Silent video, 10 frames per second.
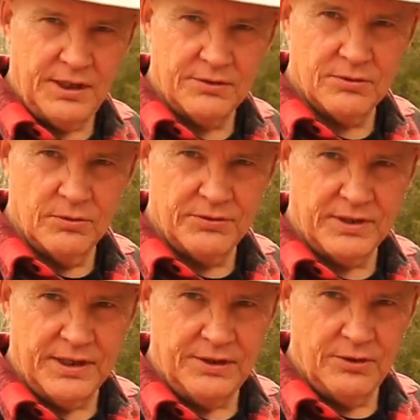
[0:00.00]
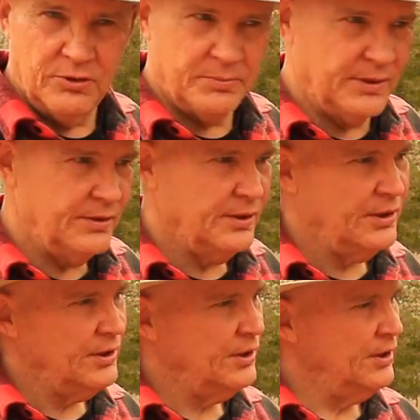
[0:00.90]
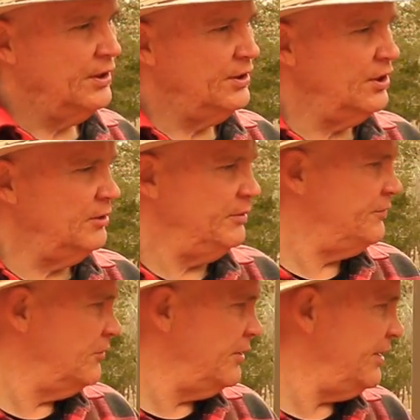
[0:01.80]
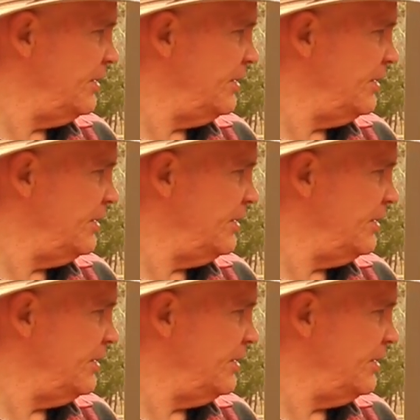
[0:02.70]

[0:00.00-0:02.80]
hand tools that I use. But you know, before I